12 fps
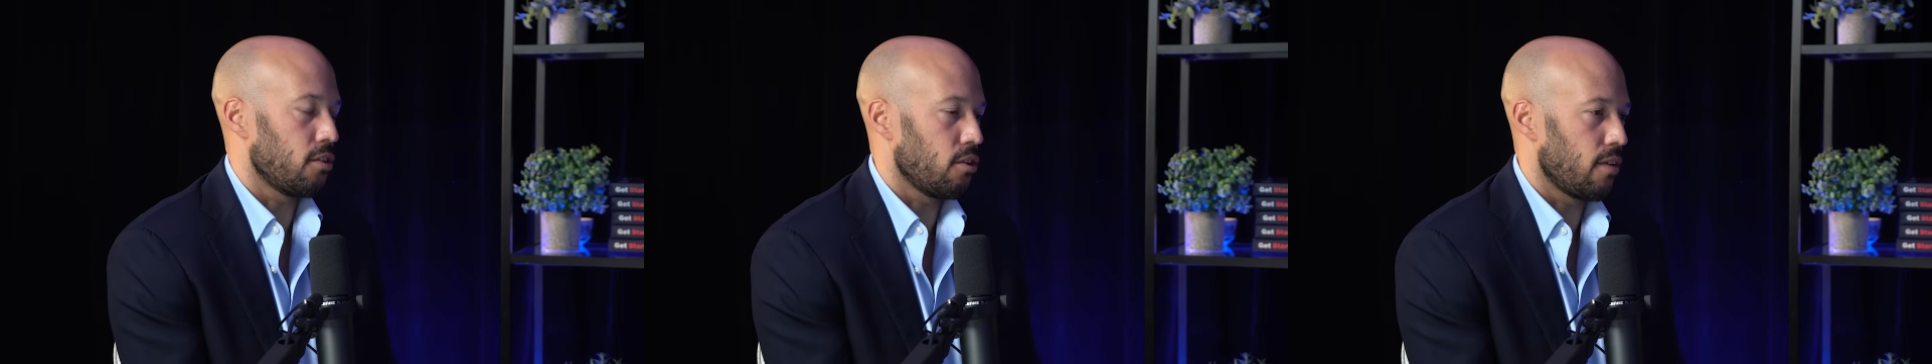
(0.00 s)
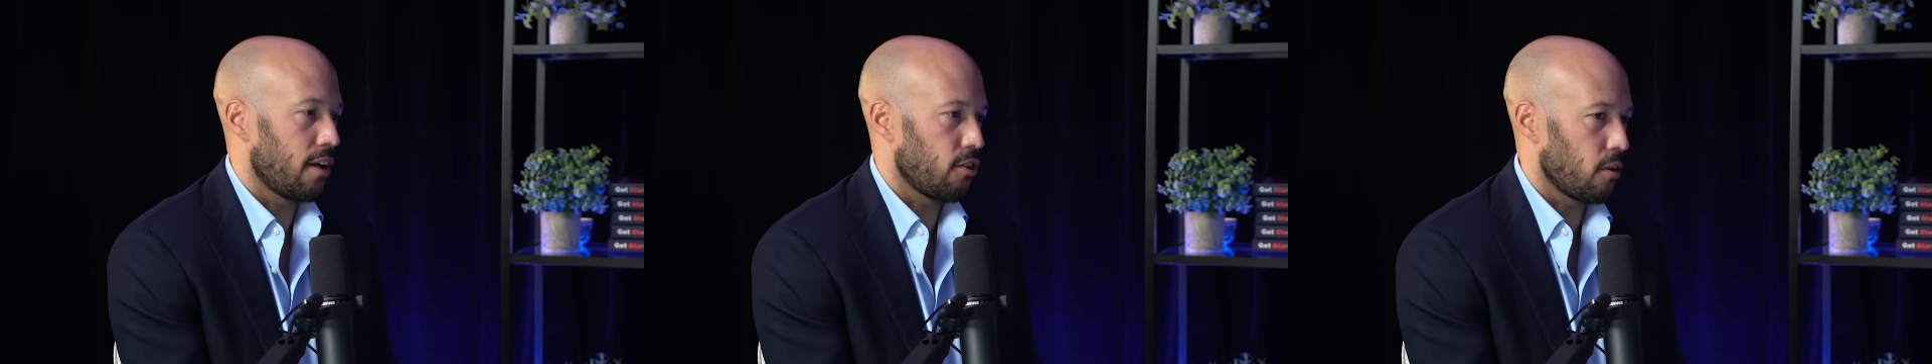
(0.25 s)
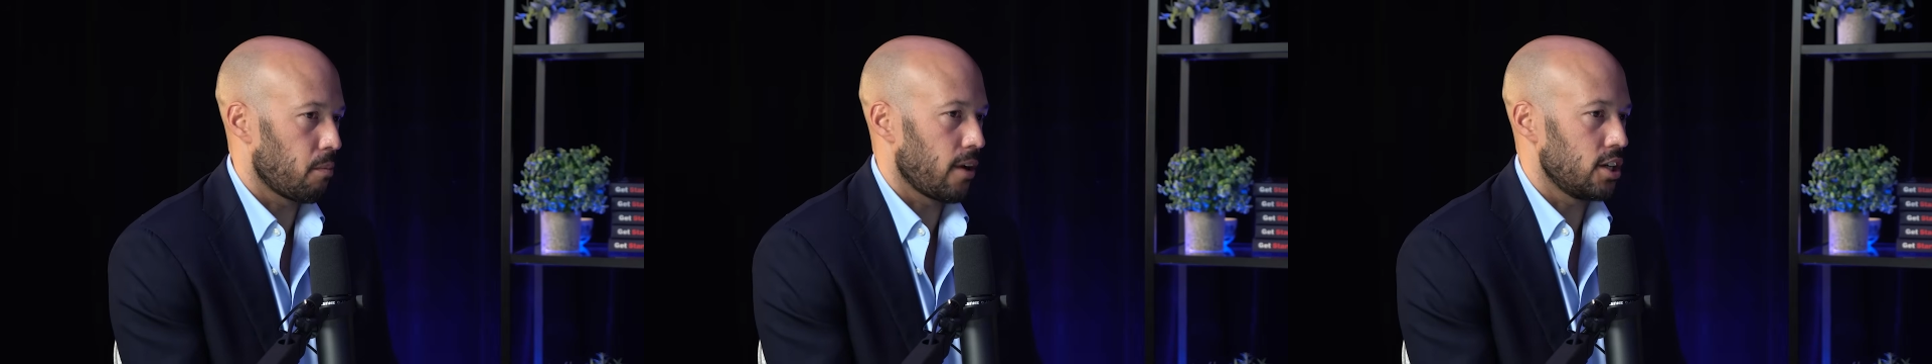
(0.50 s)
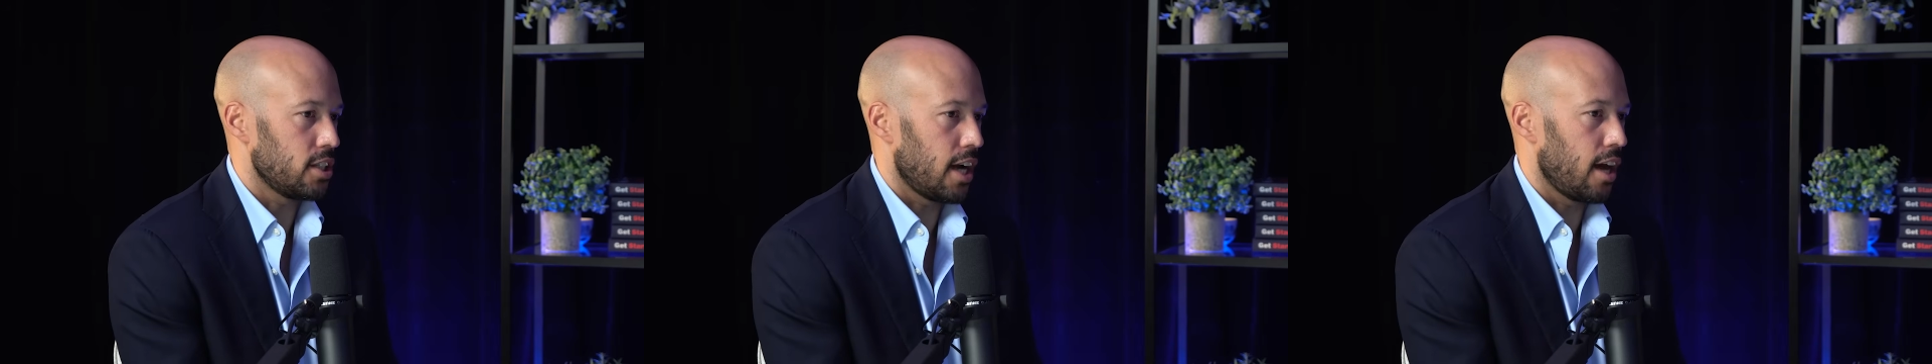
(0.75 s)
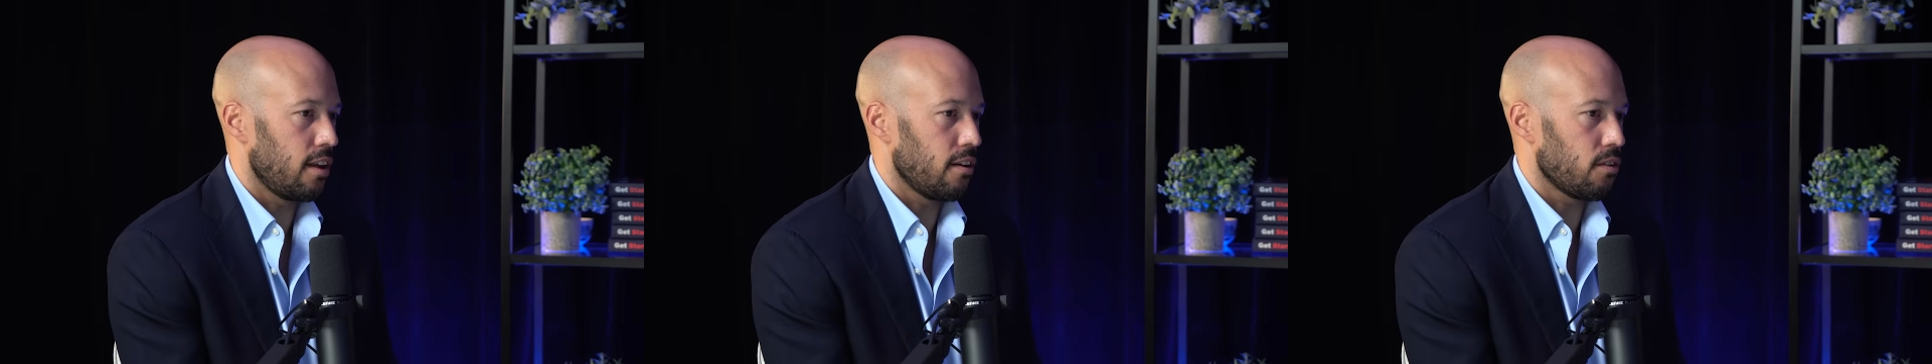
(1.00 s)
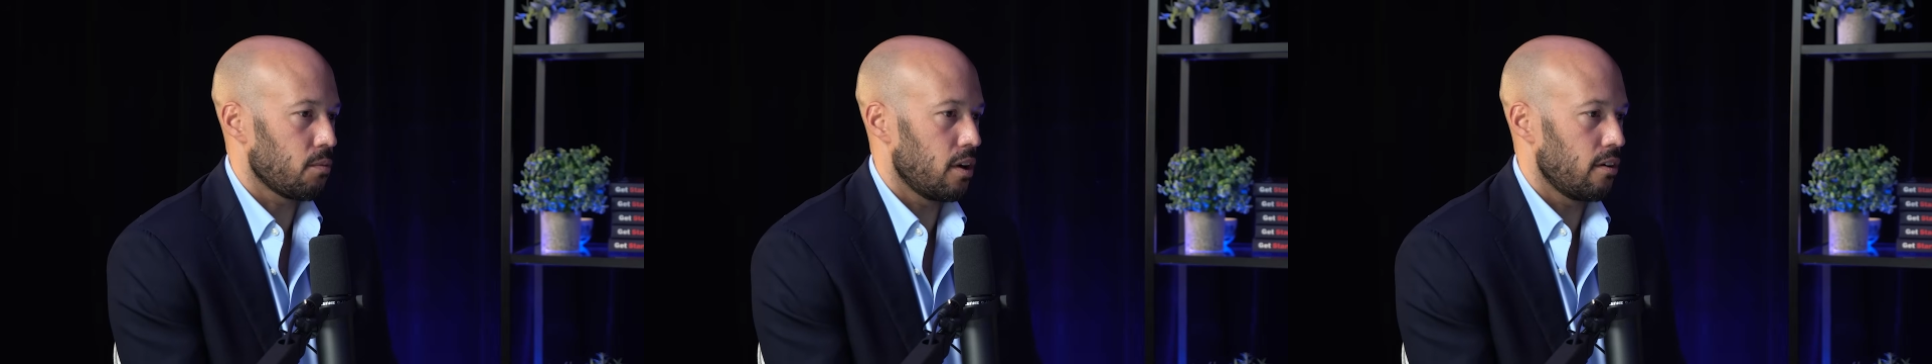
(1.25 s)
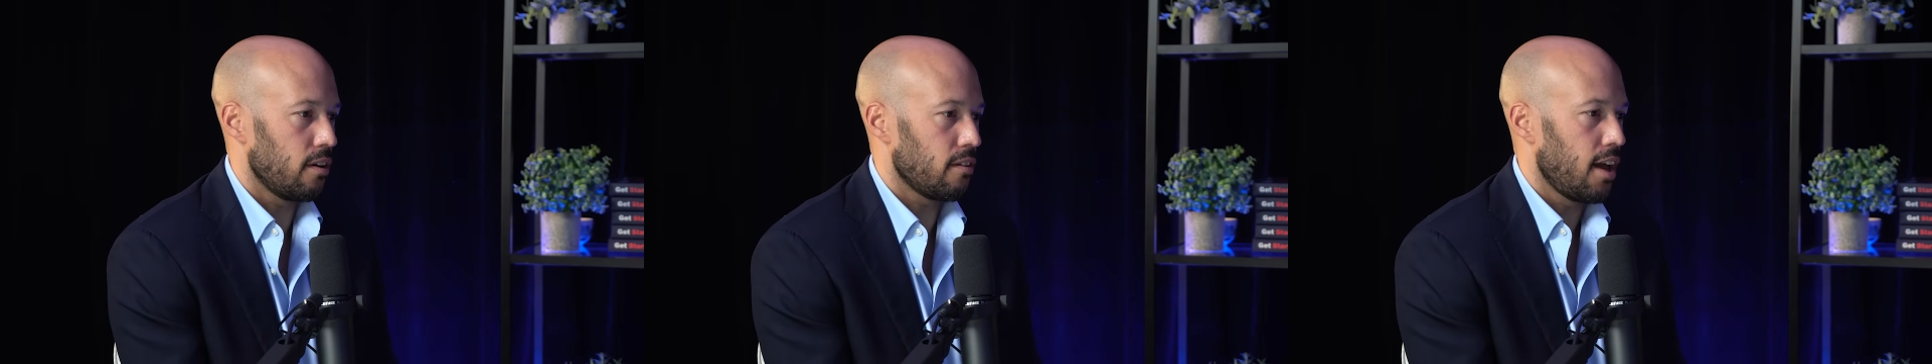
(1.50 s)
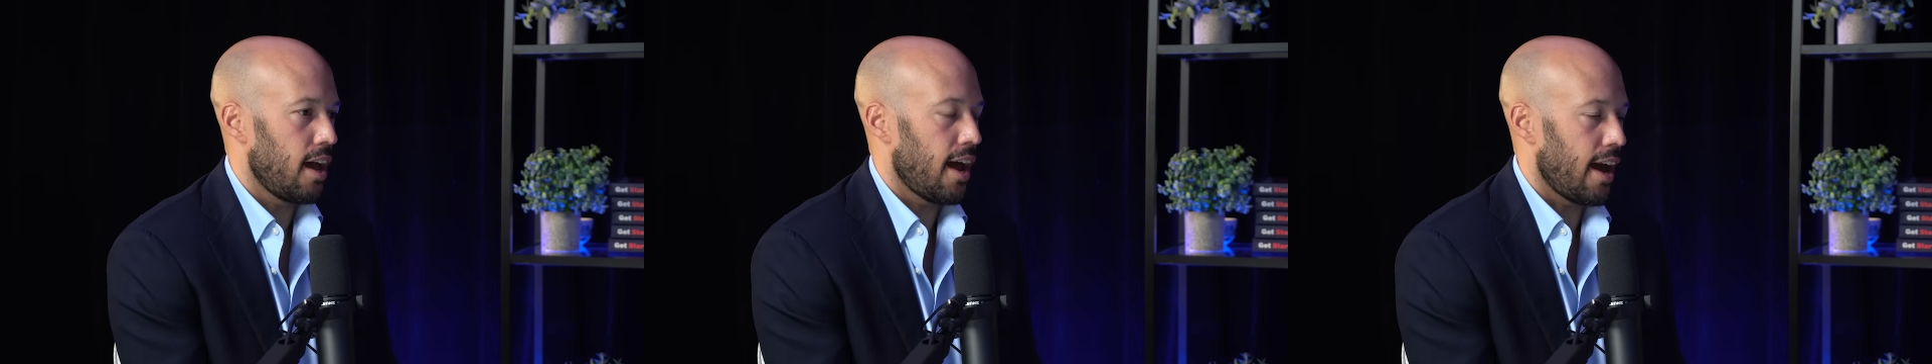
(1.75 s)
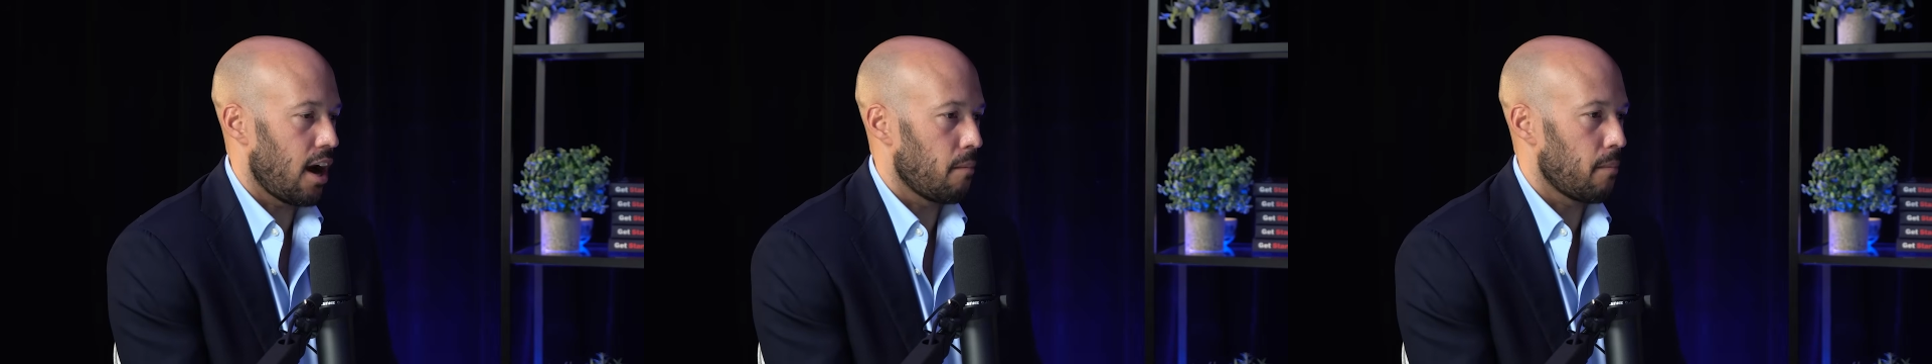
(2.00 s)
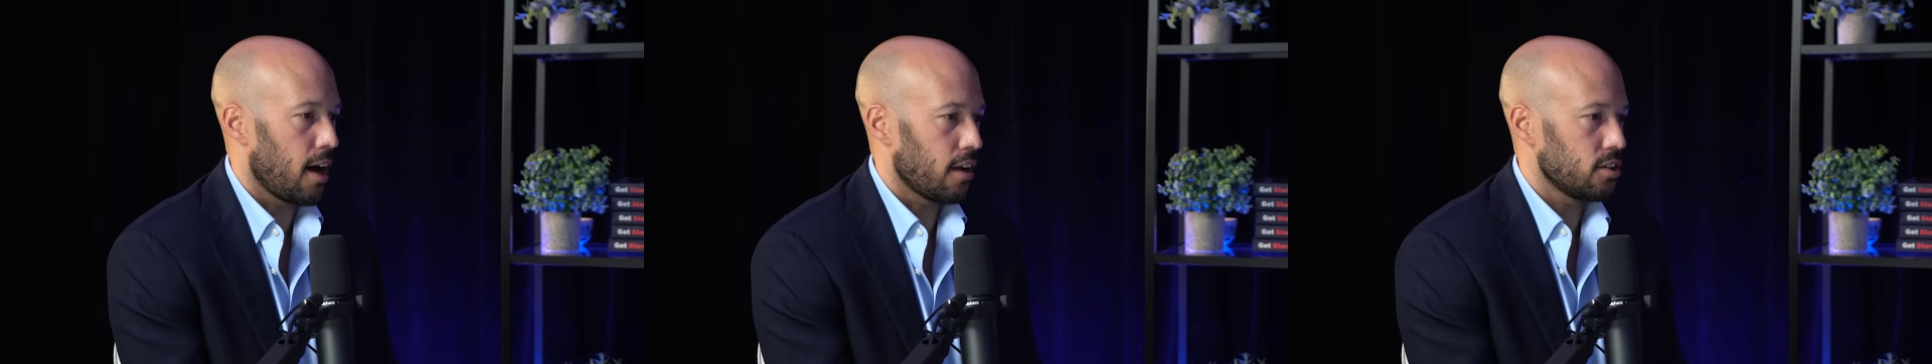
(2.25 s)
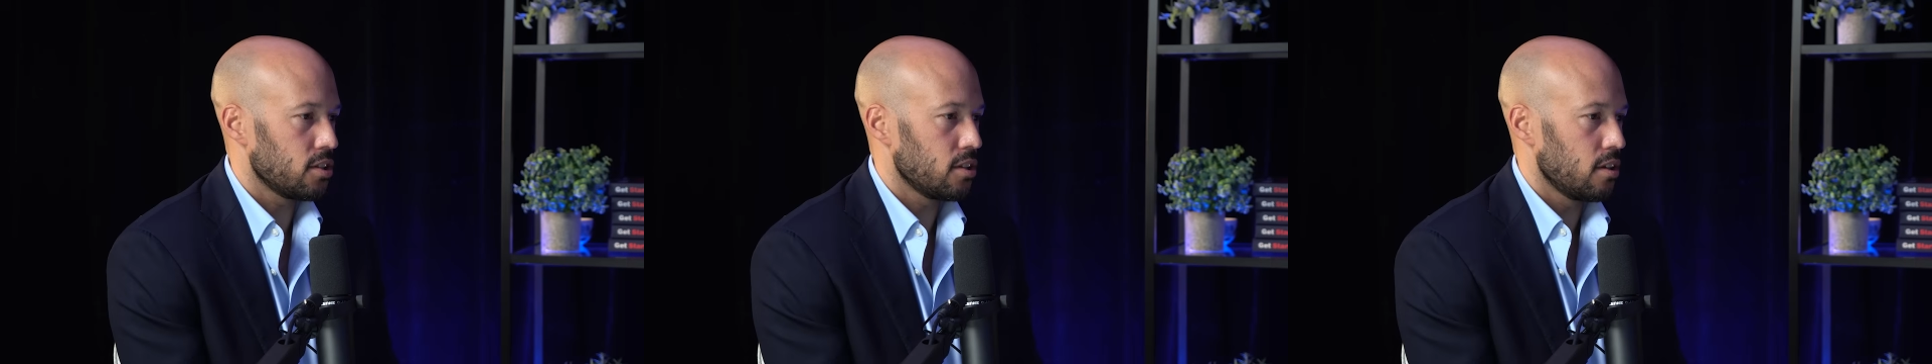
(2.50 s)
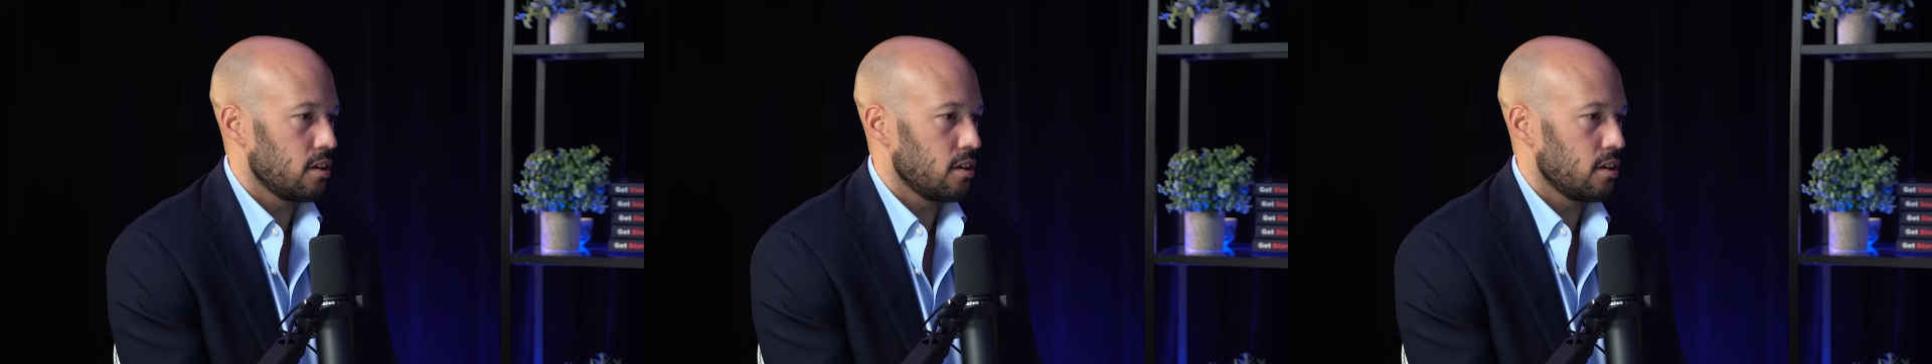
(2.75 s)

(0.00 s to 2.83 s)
you're underappreciating as well is how much